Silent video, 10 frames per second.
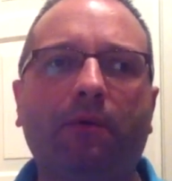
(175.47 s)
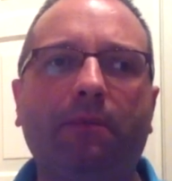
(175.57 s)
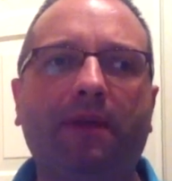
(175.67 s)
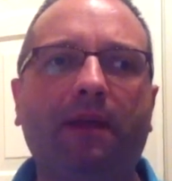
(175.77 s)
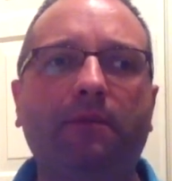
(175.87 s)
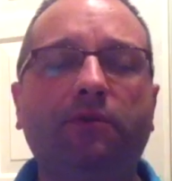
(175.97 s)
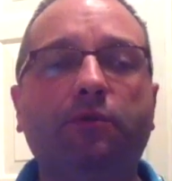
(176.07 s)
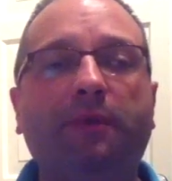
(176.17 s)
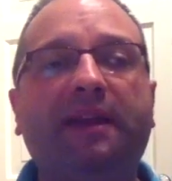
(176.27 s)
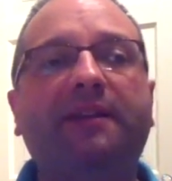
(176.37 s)
will be able
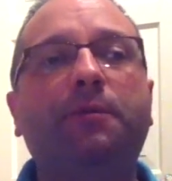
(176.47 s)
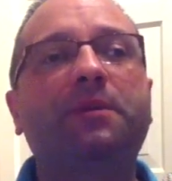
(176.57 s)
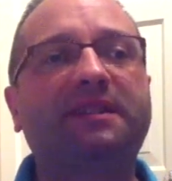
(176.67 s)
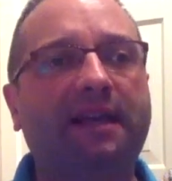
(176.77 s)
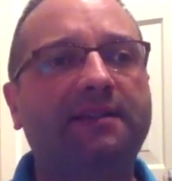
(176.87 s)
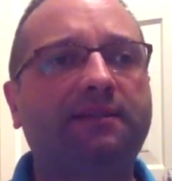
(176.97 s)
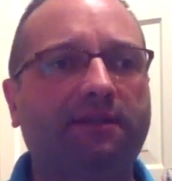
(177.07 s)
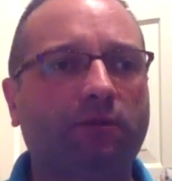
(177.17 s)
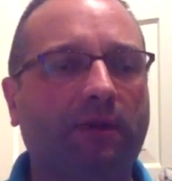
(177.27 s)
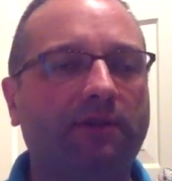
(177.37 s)
to make any resizing
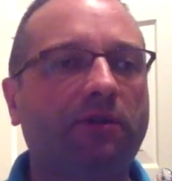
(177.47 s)
as well.